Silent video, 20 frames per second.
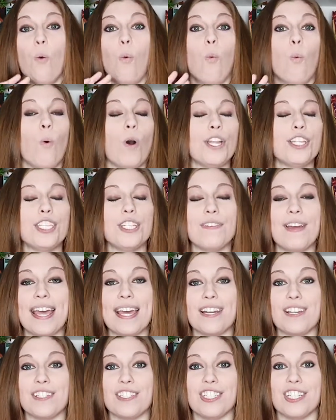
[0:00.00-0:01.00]
Once you've
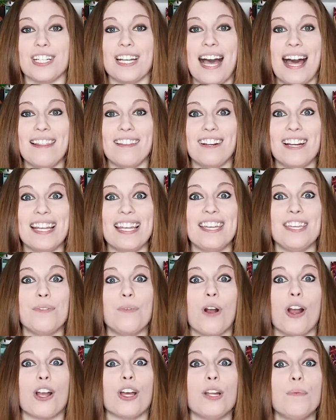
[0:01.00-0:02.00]
handled your coloring,
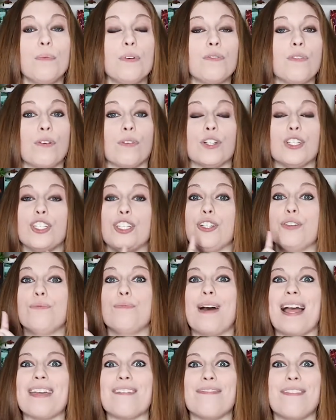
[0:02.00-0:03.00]
you are going to move over to
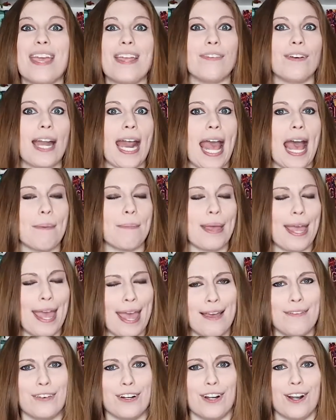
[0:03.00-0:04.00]
my favorite app
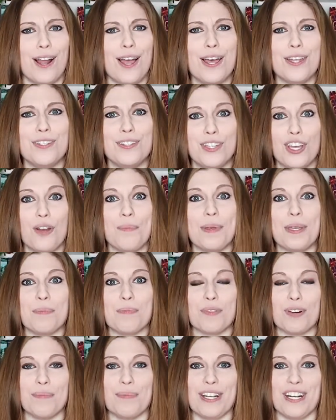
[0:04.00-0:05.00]
ever, Adobe
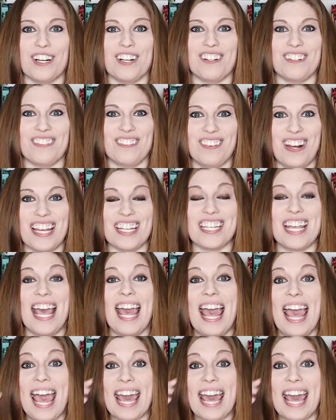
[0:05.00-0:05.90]
Premiere Rush.